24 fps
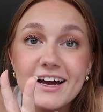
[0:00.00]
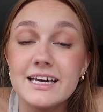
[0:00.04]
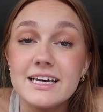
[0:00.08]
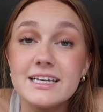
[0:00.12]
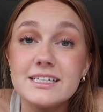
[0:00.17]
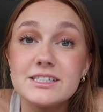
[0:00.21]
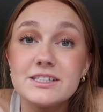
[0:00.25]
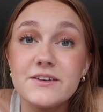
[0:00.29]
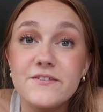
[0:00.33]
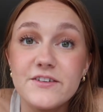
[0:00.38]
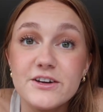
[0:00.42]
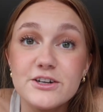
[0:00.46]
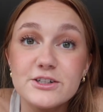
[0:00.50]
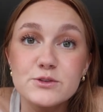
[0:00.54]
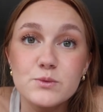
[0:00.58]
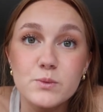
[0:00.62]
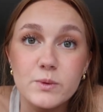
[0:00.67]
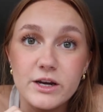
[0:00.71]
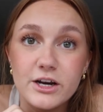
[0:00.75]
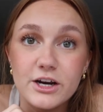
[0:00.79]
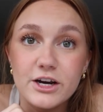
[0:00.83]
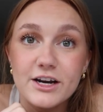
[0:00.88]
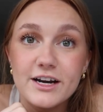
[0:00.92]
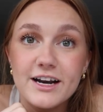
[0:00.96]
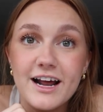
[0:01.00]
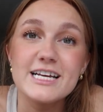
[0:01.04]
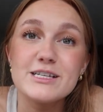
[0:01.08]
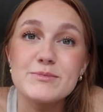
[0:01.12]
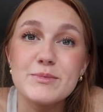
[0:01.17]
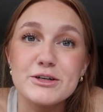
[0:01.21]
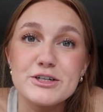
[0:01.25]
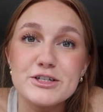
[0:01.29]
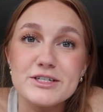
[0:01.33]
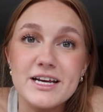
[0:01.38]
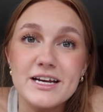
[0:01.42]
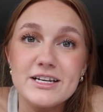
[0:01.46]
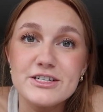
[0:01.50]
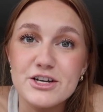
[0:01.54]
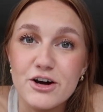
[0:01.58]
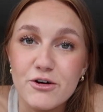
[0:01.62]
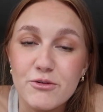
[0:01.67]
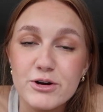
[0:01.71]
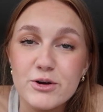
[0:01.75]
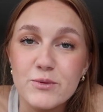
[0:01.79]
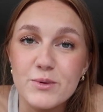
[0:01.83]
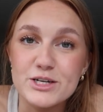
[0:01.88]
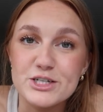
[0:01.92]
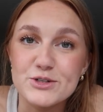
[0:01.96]
This feels weird. As much as I
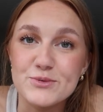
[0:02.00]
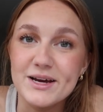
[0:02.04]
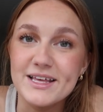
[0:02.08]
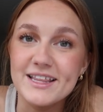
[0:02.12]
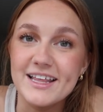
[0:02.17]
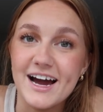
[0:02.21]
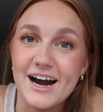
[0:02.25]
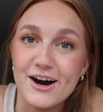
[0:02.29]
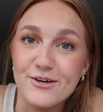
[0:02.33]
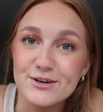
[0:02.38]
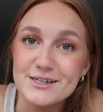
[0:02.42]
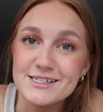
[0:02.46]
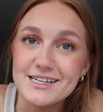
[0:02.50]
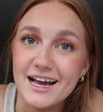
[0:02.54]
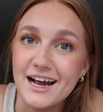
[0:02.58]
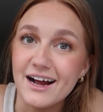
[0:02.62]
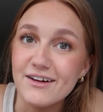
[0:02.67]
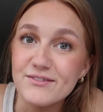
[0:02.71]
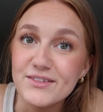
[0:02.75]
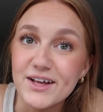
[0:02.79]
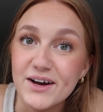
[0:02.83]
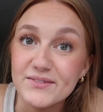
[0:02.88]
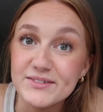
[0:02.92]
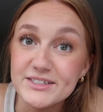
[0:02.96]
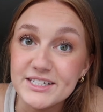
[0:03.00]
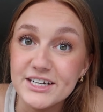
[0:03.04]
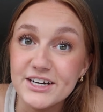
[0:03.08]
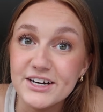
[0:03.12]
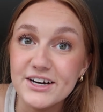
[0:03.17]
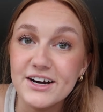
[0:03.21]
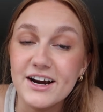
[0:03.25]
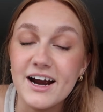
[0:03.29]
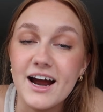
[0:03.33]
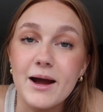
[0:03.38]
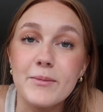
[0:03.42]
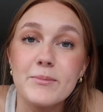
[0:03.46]
don't want to wish away the hours I have left here,